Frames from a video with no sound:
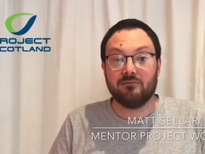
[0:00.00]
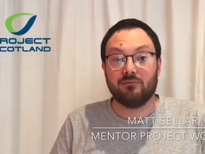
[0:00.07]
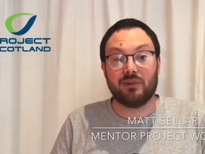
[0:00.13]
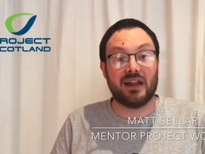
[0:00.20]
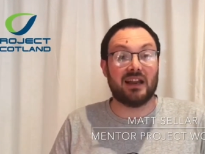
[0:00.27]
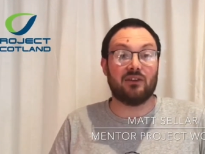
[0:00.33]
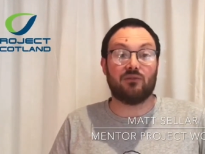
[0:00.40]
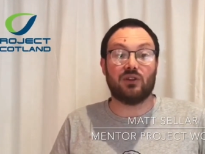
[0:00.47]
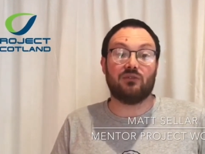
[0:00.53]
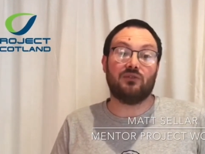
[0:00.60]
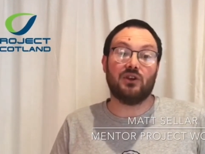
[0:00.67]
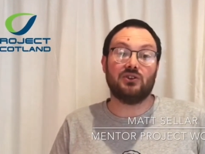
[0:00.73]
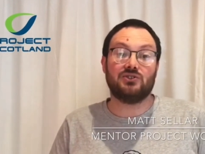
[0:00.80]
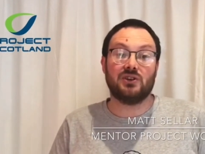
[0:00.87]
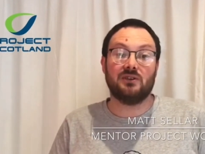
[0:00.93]
planning for the
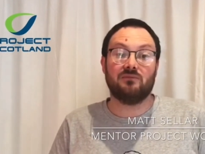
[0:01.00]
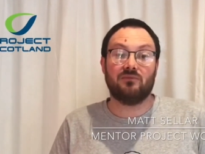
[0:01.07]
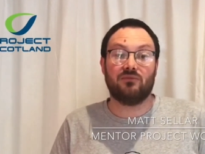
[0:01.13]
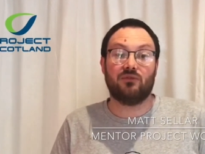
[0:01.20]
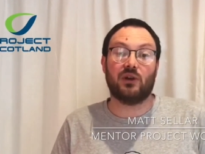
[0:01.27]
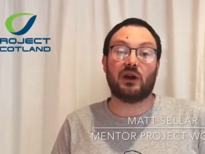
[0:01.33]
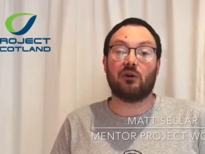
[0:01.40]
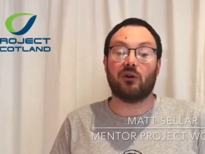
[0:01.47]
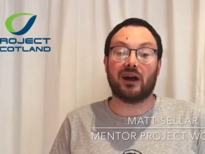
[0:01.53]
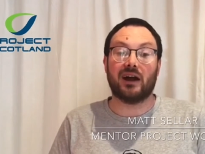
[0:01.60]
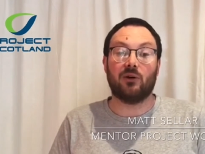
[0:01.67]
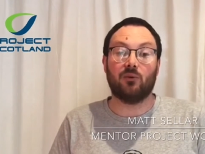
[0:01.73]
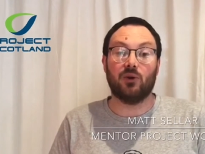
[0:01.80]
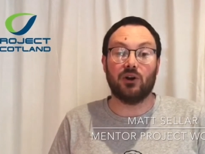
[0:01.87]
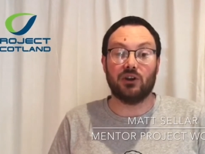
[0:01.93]
future, figuring
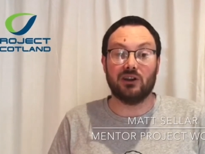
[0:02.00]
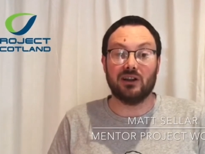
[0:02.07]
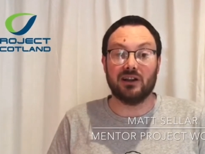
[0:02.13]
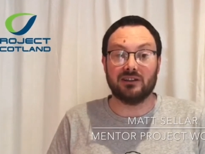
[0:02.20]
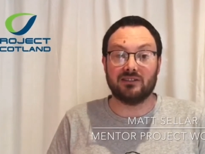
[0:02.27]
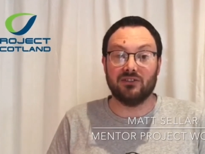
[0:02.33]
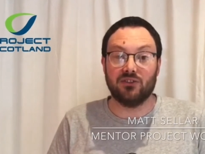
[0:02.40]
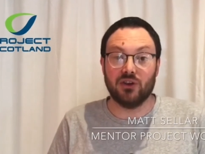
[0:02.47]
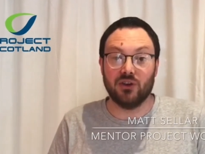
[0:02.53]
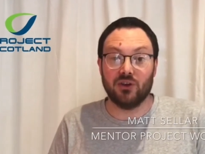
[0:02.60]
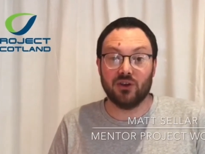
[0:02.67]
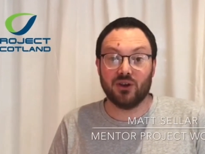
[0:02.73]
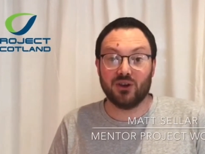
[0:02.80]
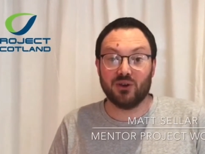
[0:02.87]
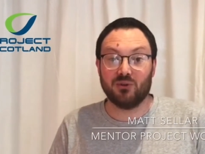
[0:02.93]
out what you'd like to do
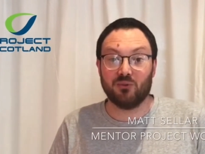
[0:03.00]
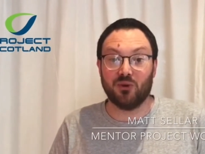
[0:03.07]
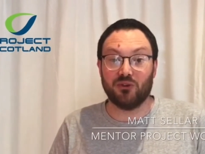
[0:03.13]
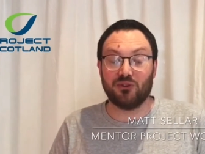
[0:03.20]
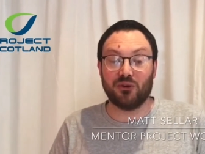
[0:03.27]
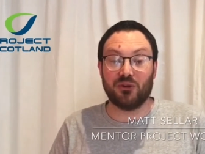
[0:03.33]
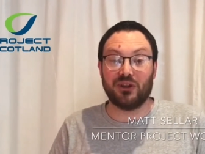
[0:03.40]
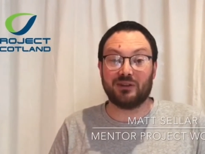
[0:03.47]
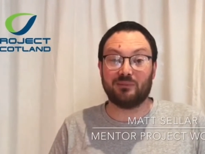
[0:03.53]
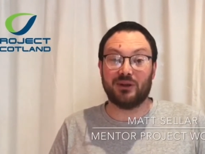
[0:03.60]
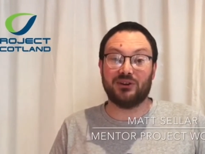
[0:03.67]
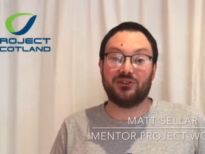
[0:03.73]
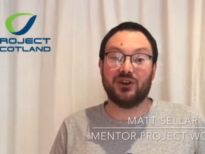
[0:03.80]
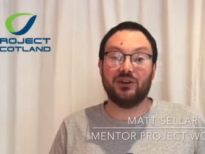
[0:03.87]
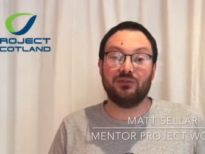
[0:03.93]
once all this
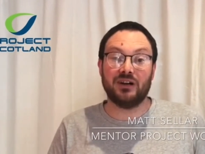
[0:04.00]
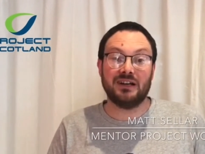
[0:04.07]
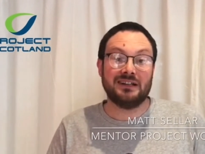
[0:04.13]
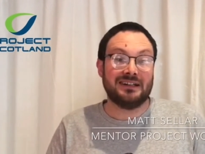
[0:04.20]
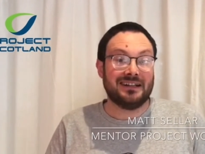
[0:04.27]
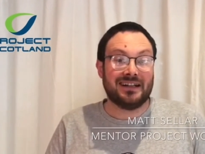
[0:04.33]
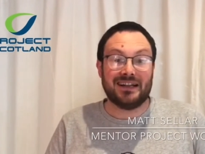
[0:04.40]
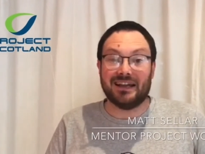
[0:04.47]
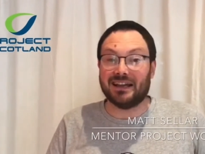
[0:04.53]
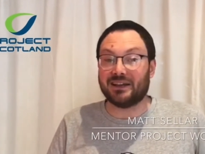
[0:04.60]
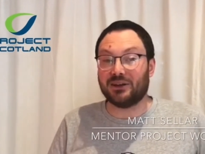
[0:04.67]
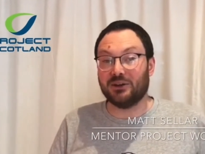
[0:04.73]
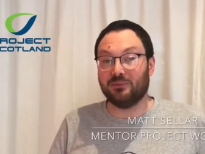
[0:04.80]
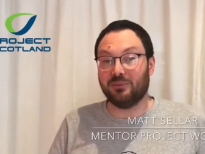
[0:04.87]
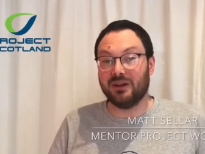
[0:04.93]
blows over. It
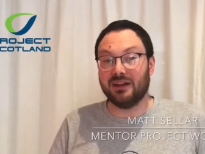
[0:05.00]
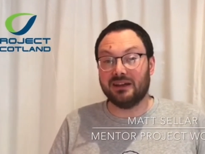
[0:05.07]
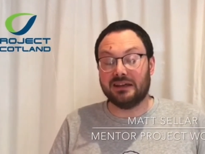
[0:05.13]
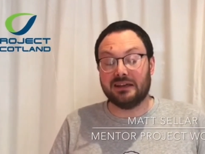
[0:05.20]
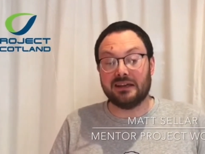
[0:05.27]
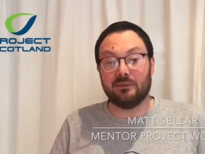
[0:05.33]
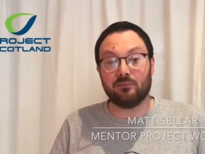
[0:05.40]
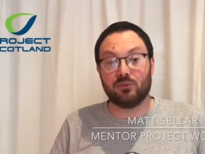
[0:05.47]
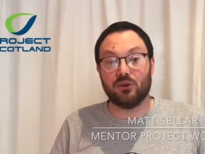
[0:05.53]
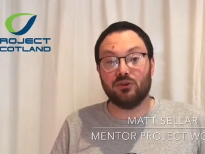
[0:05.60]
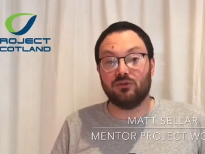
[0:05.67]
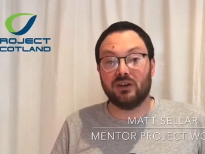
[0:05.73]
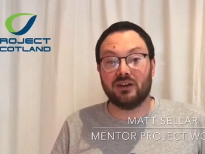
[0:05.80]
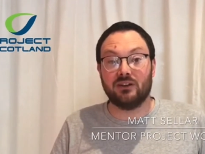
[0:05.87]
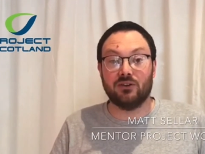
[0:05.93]
could be
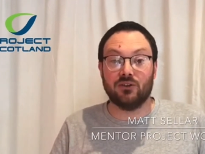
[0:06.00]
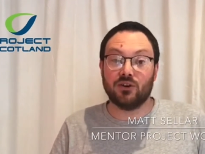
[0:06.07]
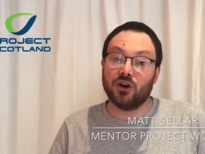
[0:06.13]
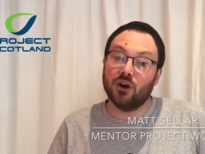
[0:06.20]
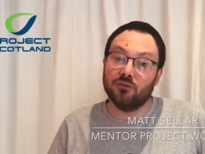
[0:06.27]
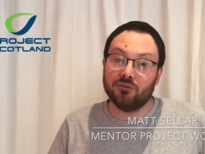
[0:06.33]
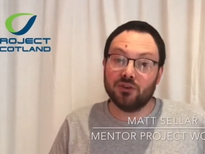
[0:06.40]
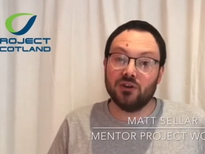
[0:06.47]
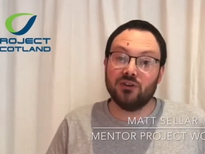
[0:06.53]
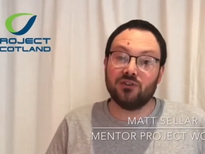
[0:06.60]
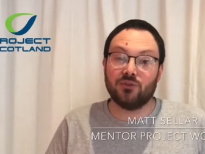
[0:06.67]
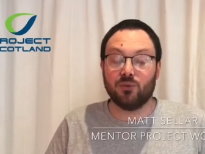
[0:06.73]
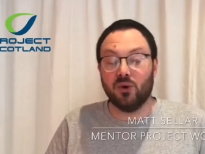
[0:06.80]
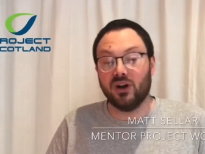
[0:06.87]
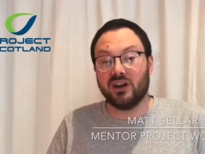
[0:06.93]
improving your
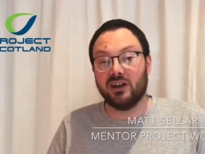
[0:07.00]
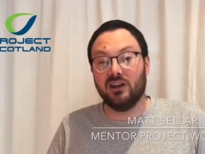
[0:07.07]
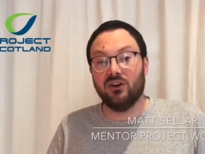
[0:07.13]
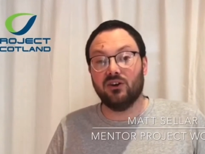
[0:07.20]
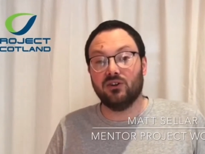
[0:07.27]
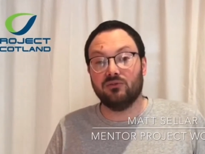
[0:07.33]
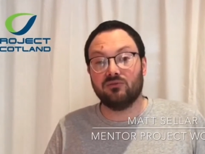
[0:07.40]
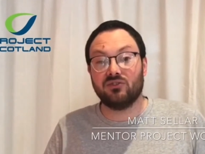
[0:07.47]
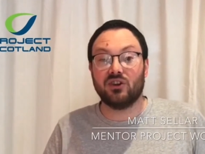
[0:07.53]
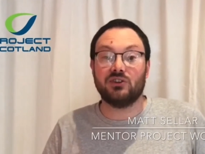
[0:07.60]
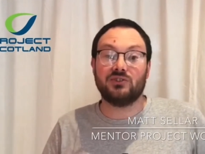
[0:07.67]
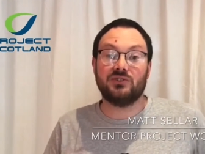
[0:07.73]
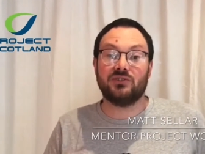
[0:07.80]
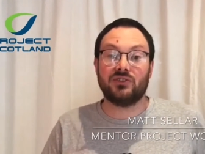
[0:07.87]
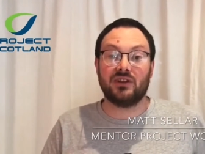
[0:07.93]
confidence, working on
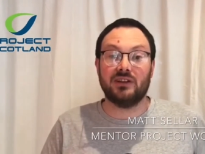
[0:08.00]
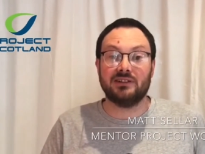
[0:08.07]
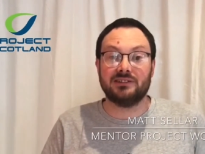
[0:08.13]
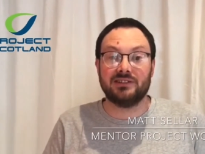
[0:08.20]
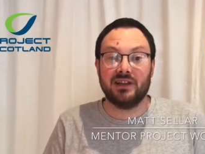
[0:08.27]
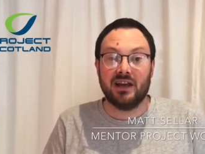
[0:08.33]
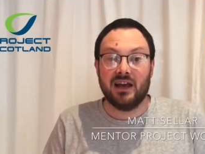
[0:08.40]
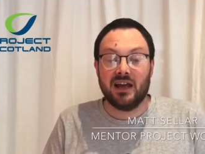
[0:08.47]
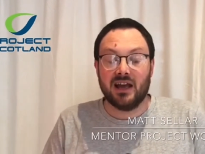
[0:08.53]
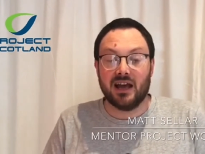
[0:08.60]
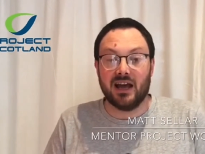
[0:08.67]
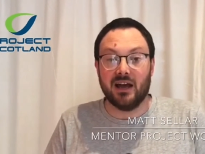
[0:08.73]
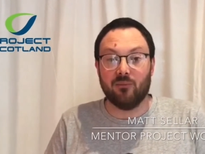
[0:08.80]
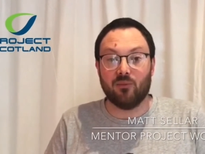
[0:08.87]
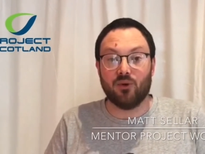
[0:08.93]
social skills,
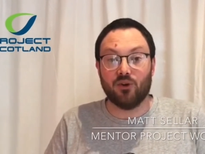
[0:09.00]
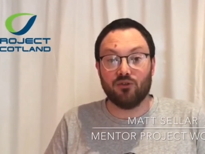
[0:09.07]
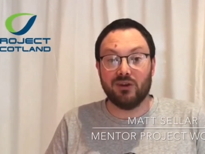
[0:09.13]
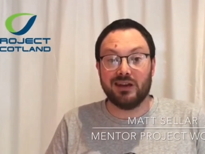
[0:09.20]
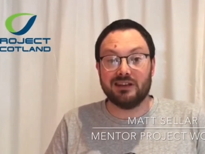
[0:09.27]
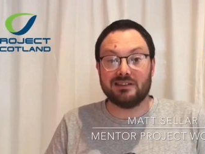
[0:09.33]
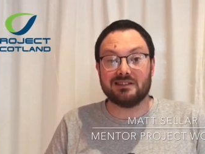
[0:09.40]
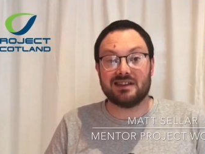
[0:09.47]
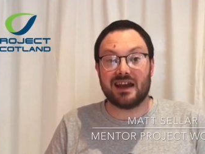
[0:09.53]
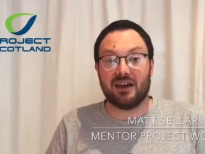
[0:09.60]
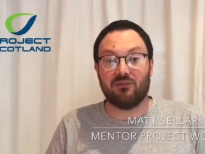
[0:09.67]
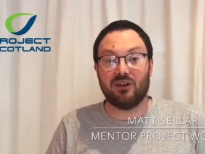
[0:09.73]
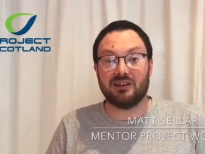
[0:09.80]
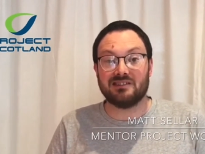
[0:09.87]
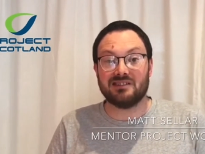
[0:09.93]
um, or really just
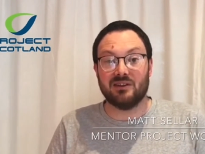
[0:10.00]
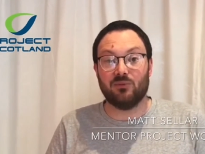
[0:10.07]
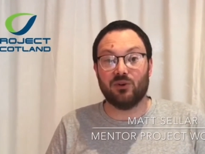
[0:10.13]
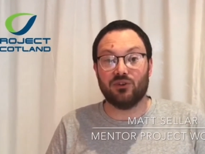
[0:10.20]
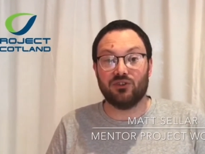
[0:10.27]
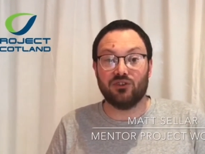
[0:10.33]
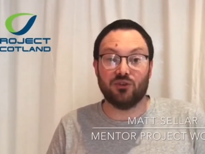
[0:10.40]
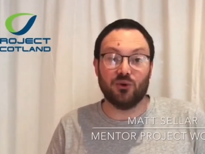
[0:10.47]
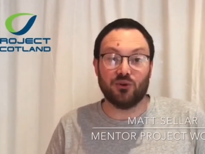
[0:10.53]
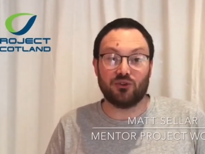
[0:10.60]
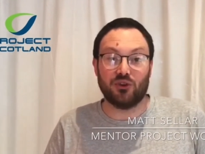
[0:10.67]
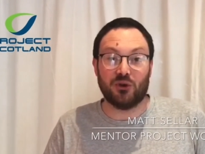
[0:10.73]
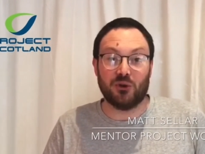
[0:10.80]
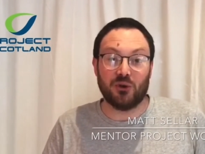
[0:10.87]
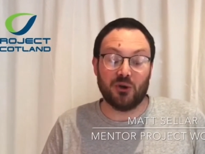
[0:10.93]
having someone to talk
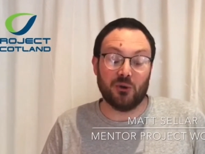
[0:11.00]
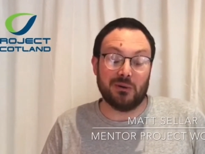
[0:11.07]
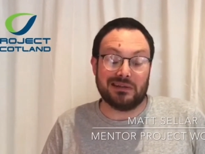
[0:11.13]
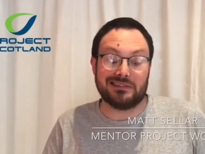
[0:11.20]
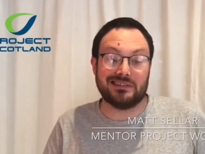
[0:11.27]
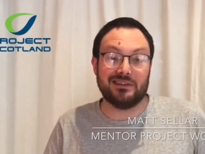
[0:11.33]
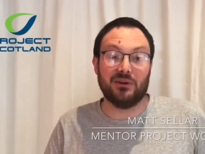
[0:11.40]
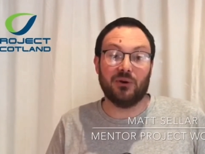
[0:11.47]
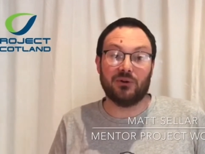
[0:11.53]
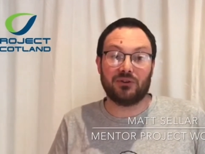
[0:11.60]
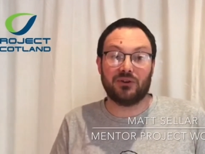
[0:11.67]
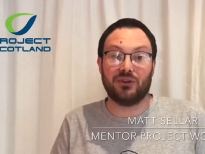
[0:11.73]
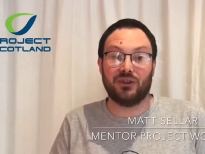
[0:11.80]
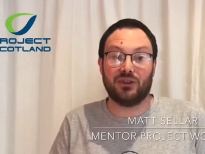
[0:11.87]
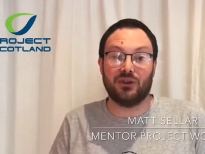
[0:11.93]
to who is not
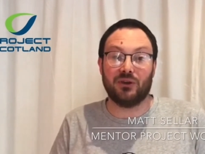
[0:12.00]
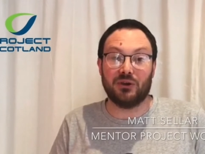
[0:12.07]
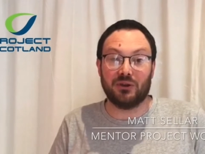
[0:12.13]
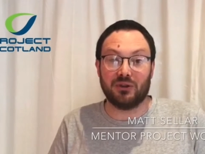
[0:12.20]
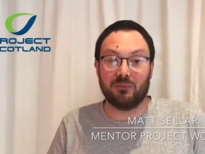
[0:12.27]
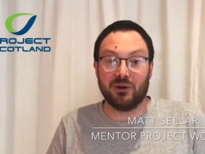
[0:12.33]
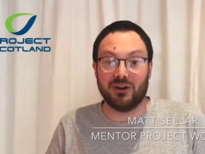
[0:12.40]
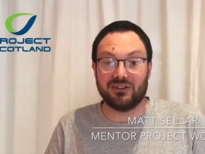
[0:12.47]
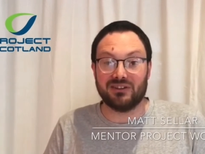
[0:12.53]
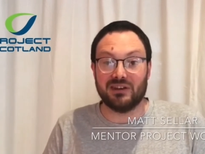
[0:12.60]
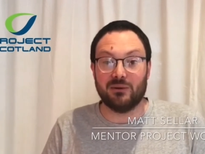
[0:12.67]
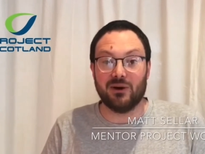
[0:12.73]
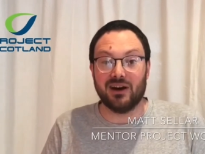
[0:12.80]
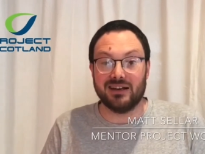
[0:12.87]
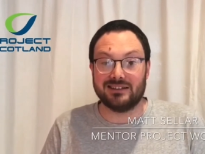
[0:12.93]
the, the person
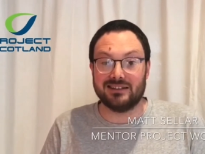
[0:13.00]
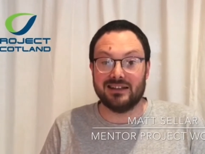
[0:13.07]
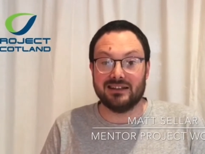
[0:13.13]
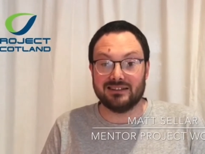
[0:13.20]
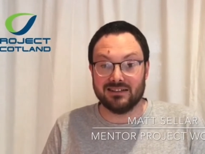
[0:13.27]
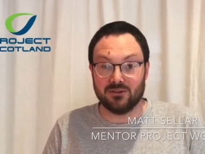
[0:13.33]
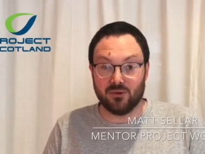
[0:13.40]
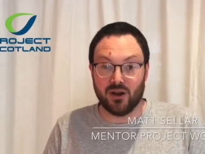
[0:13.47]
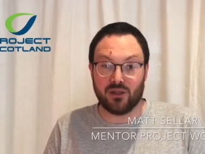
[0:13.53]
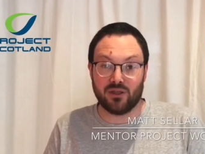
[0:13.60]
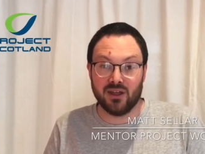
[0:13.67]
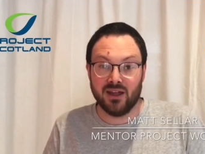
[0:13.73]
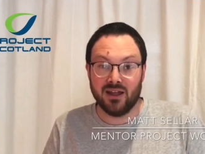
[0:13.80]
you are isolated with.